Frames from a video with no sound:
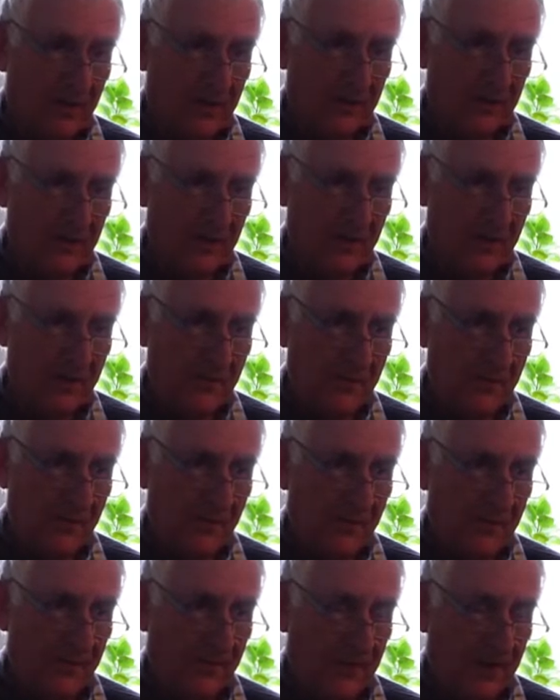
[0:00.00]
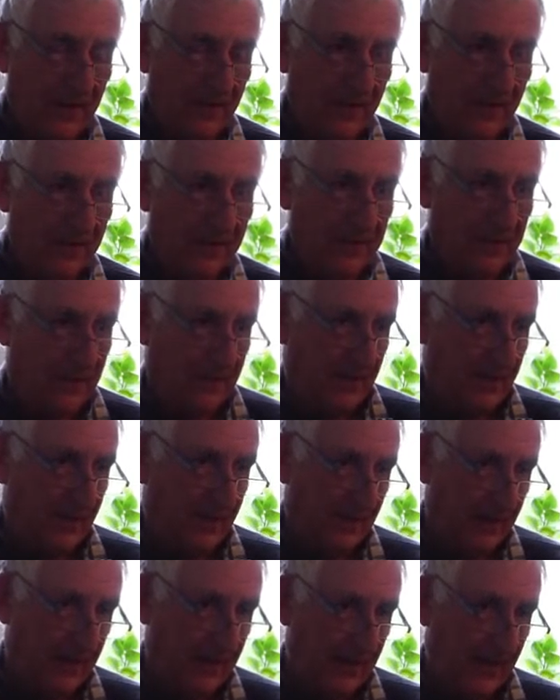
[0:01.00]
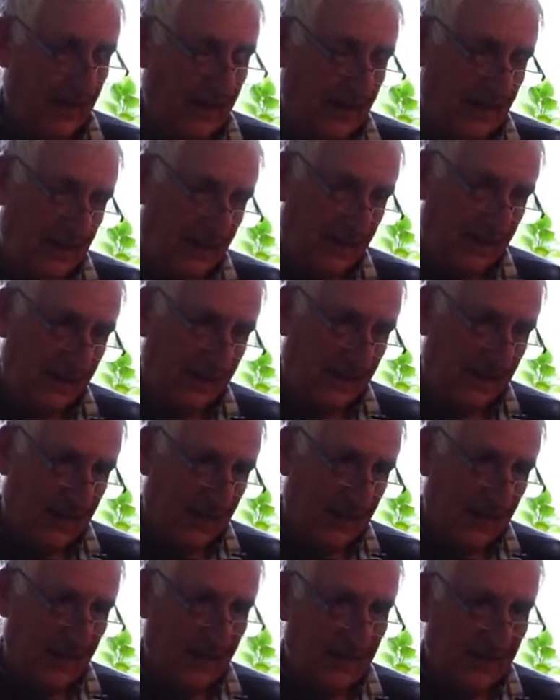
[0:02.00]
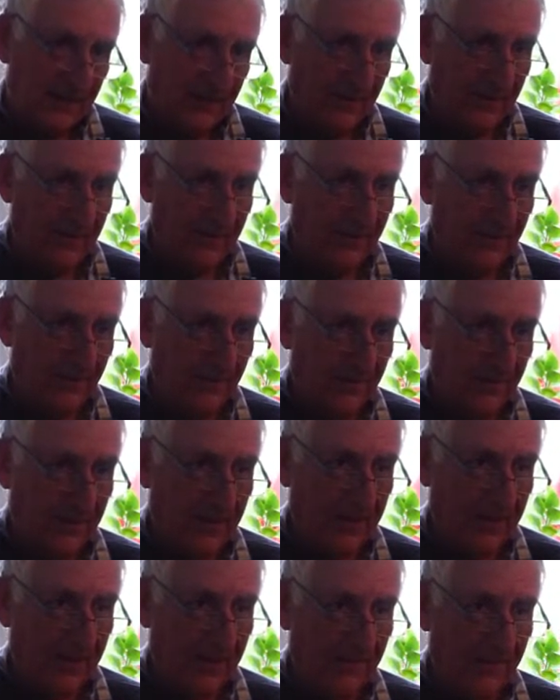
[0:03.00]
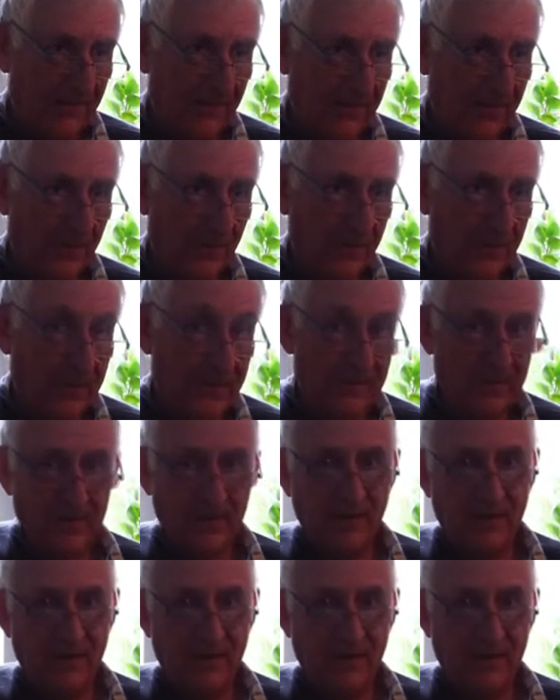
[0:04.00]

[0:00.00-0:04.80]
So that was the end of the the winter